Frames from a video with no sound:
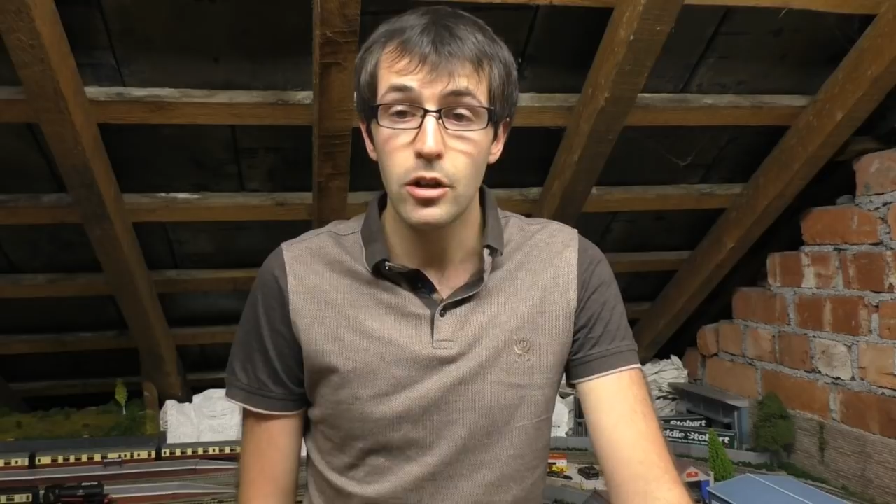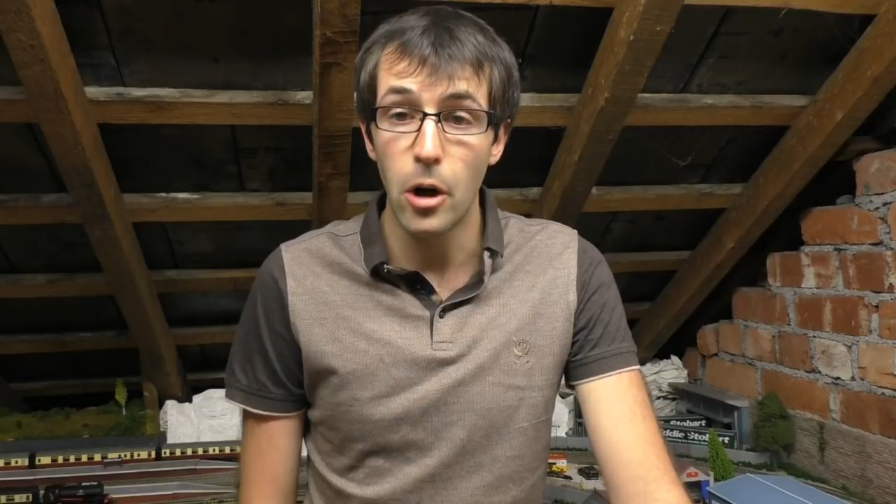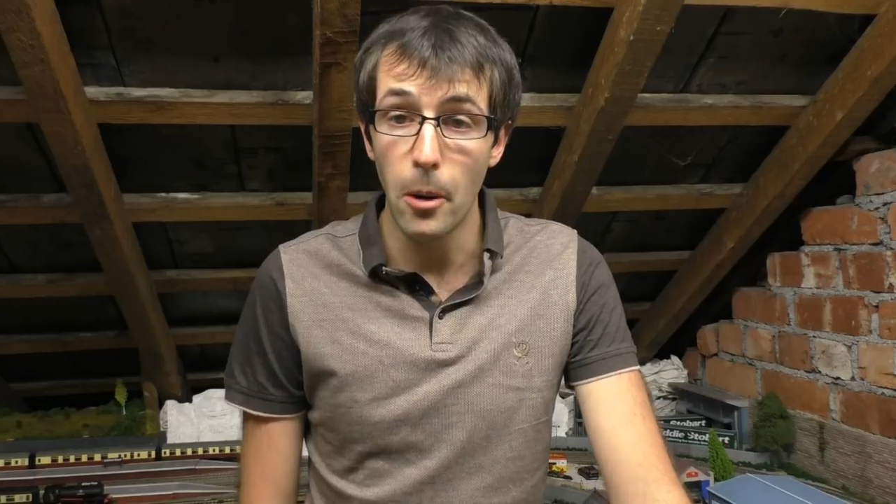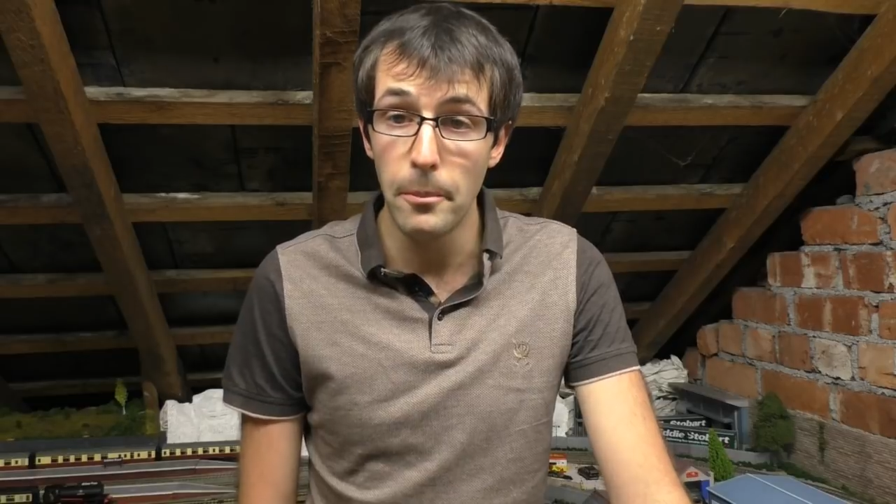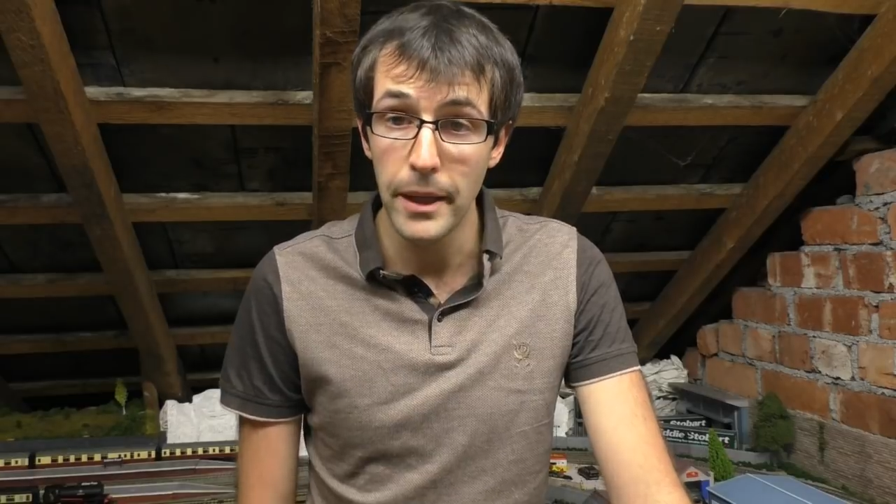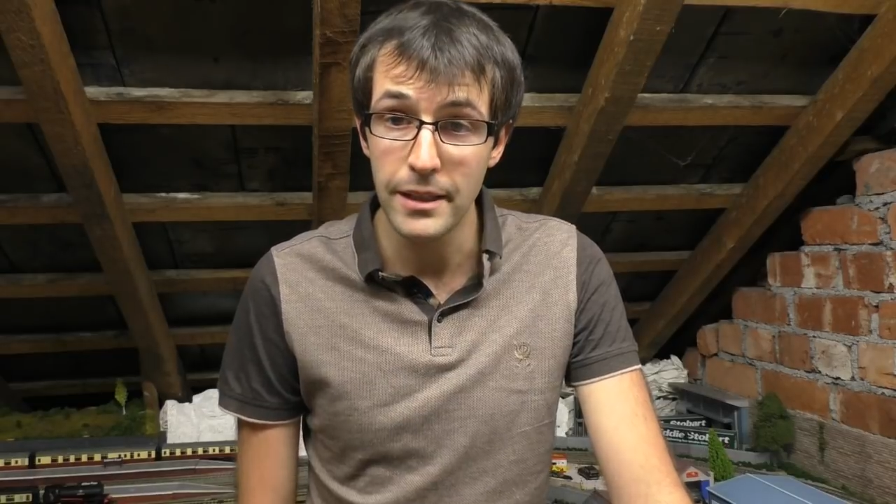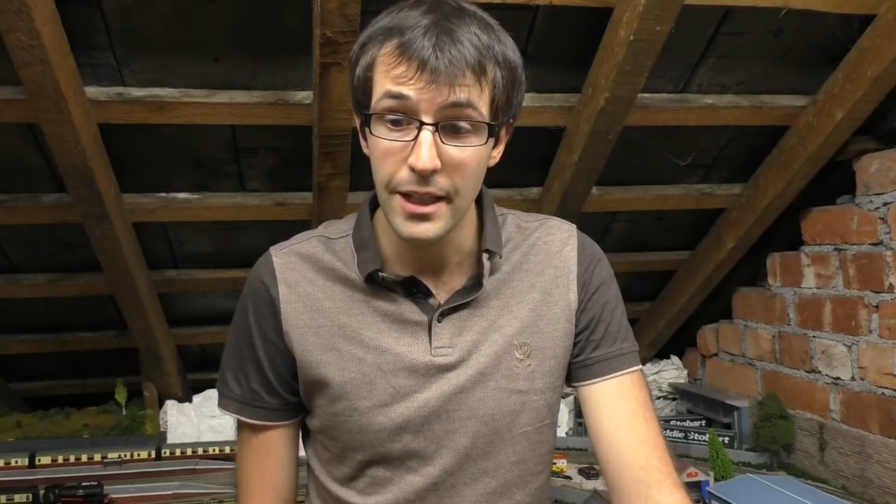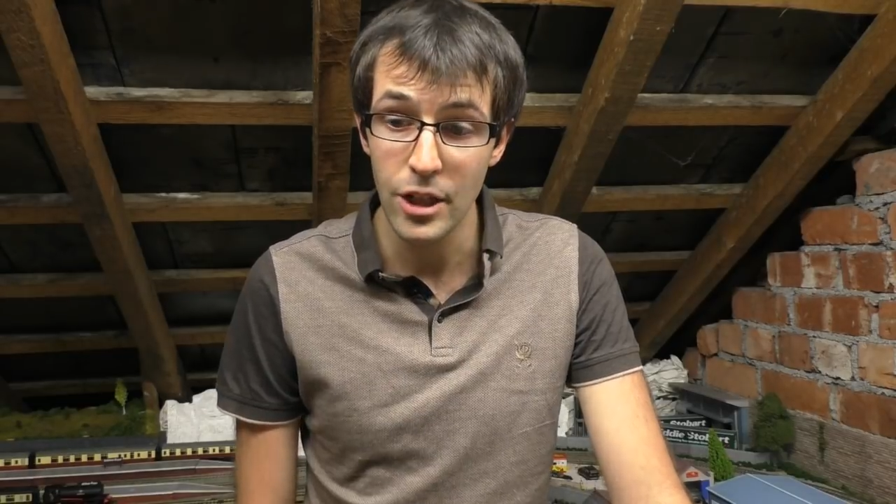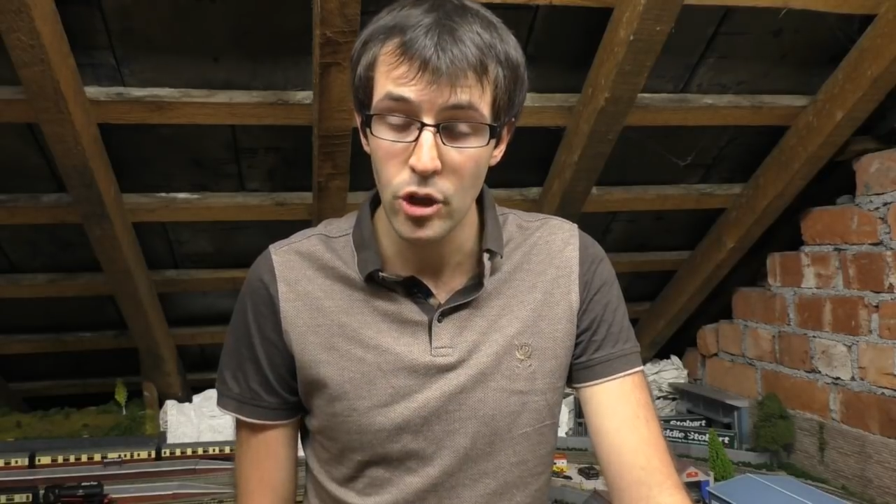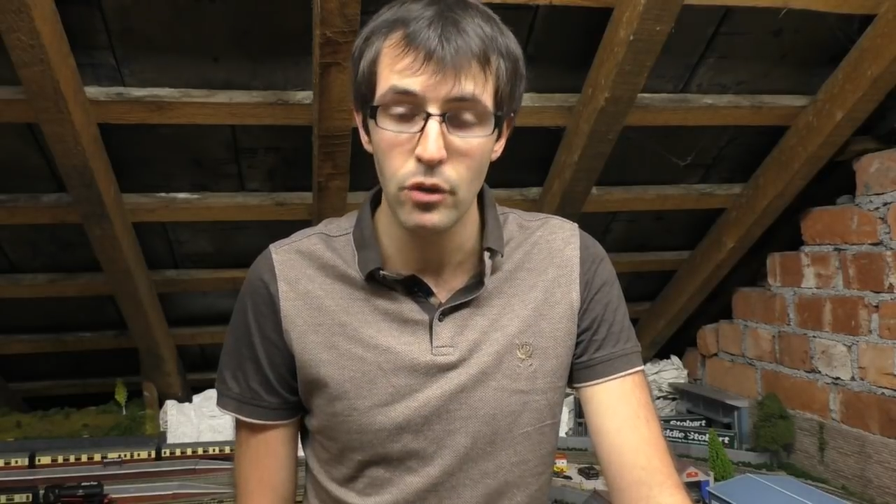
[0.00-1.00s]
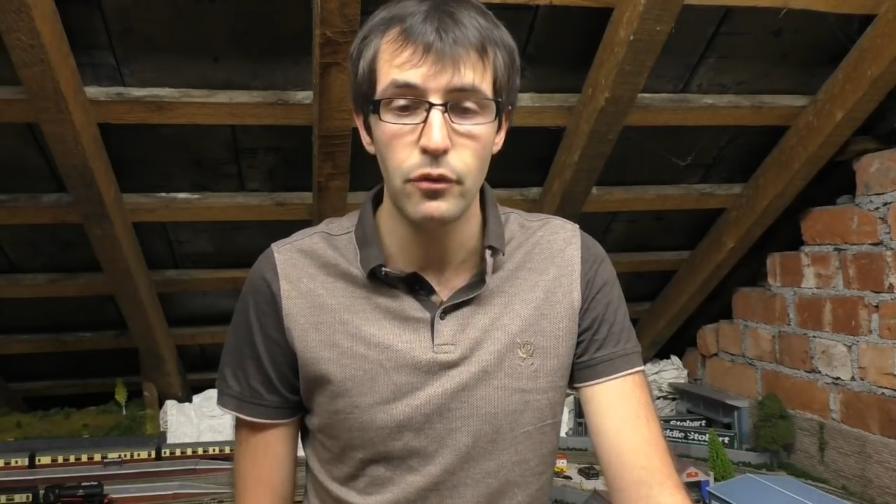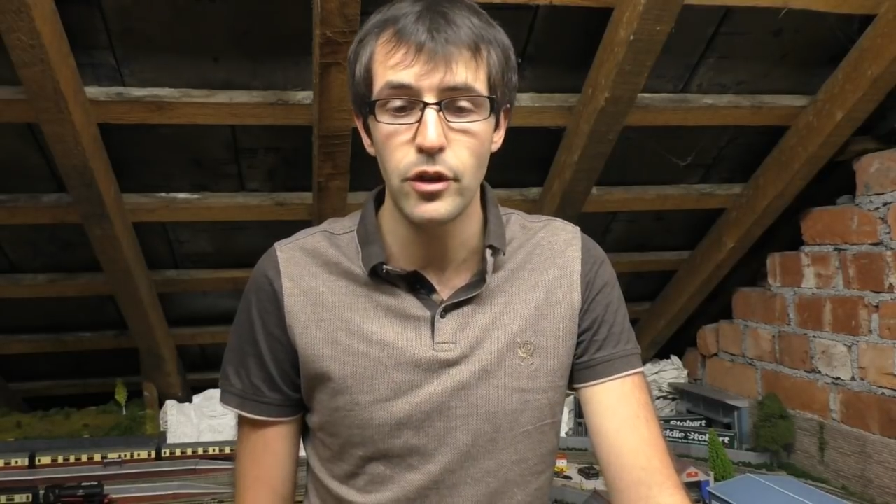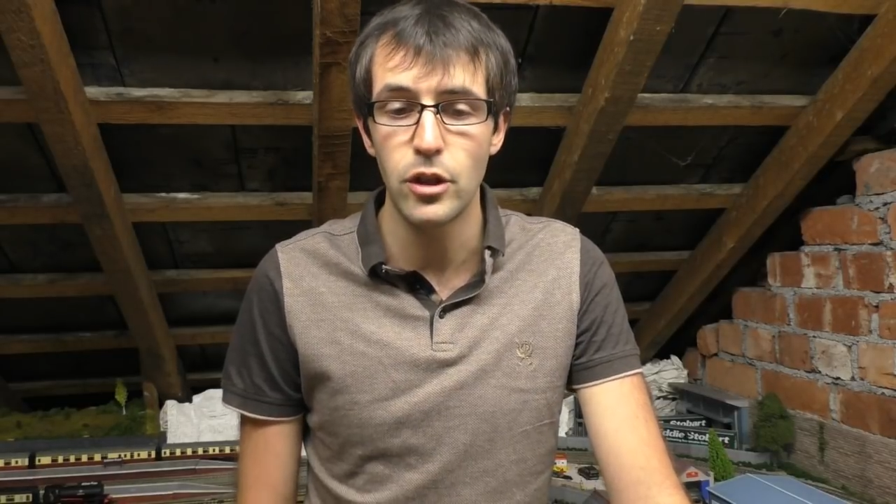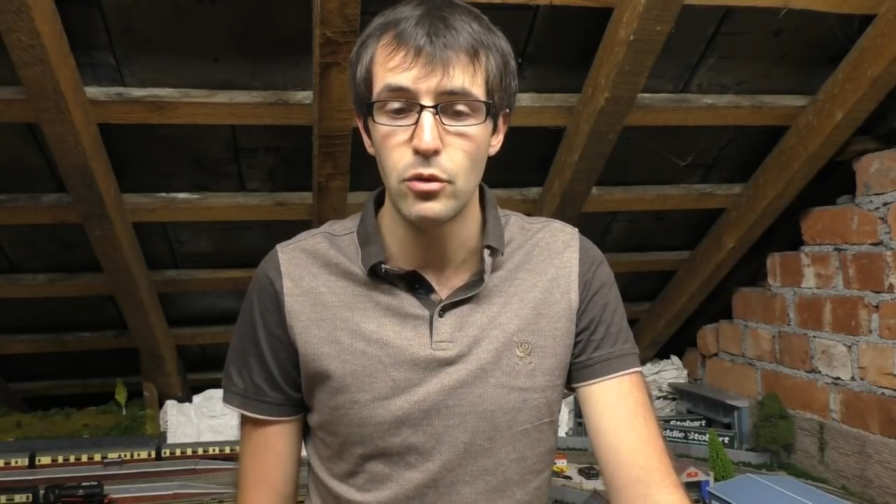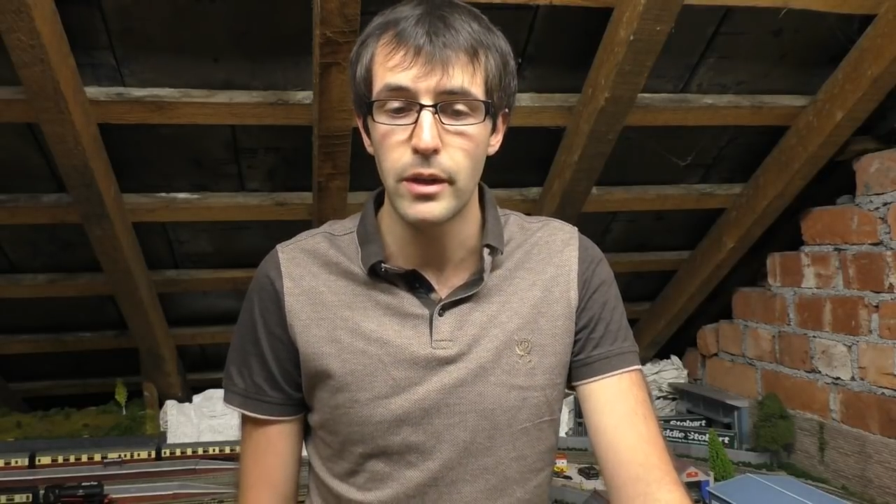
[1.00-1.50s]
competition
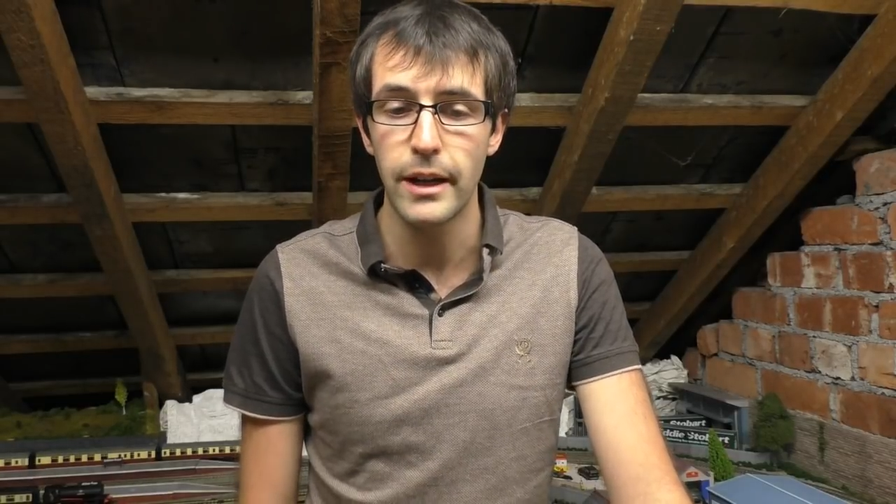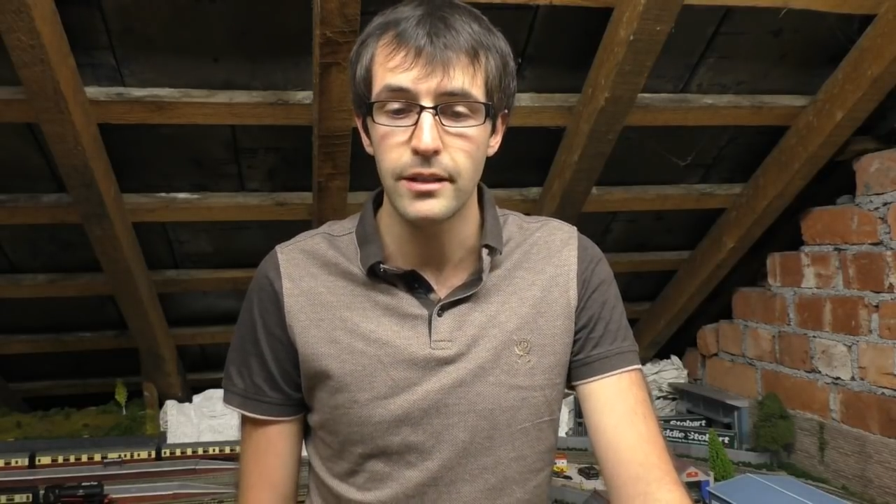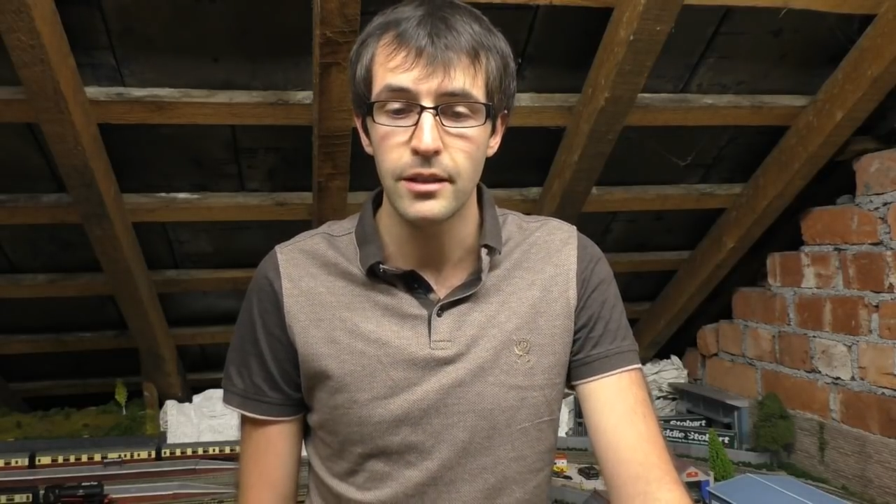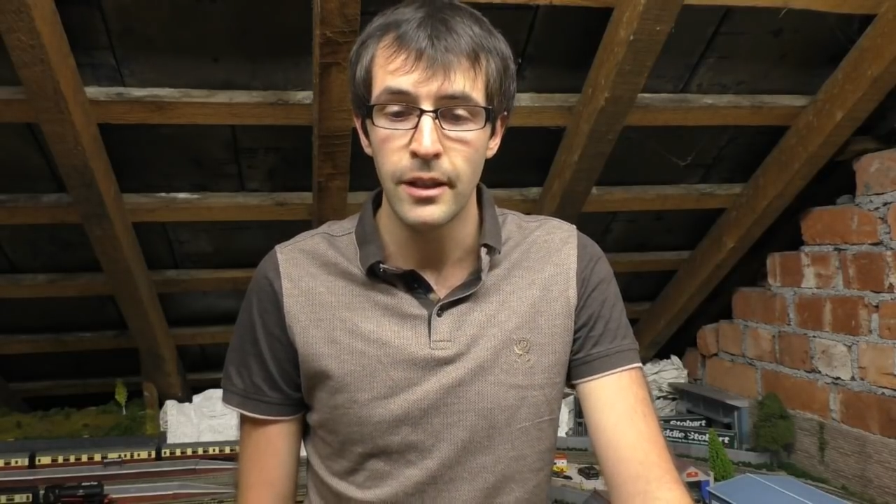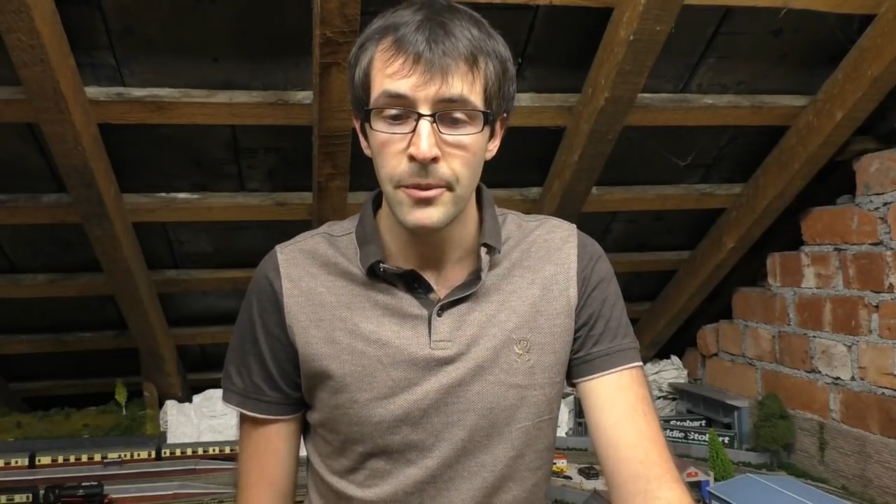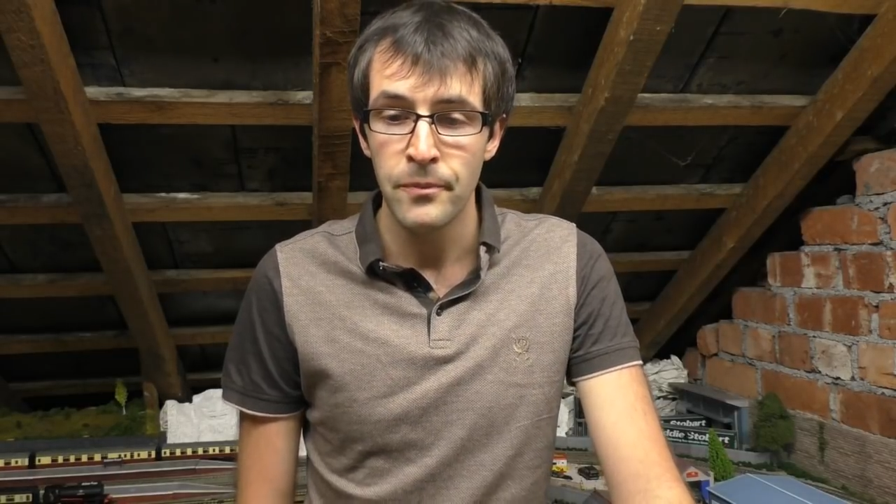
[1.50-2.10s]
for you guys.